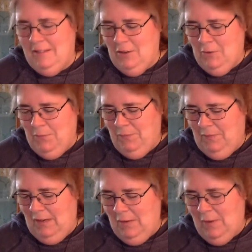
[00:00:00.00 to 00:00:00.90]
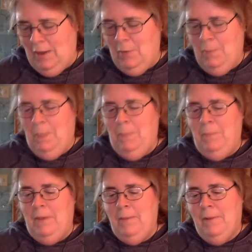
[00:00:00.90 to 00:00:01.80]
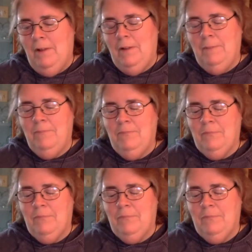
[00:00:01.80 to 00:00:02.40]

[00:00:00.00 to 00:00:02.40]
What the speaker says: So anyway, bee balm,